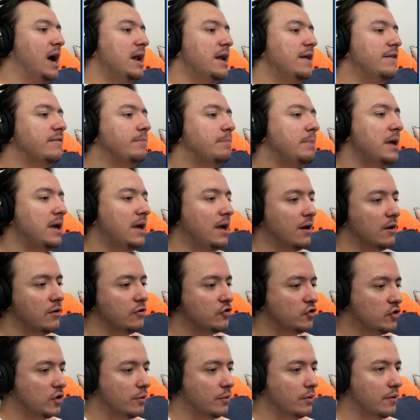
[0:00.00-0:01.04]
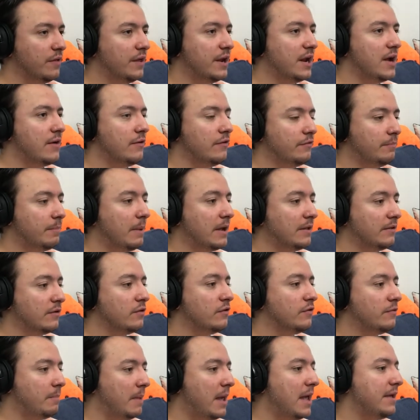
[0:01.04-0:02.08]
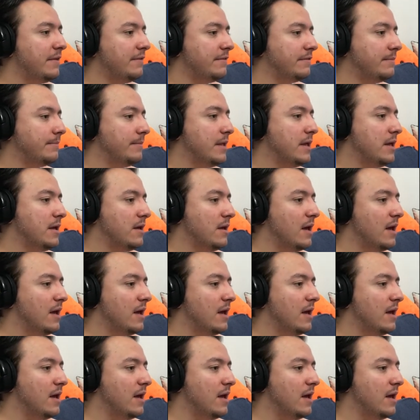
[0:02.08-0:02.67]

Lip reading: I need to be here to show her that I respect her space.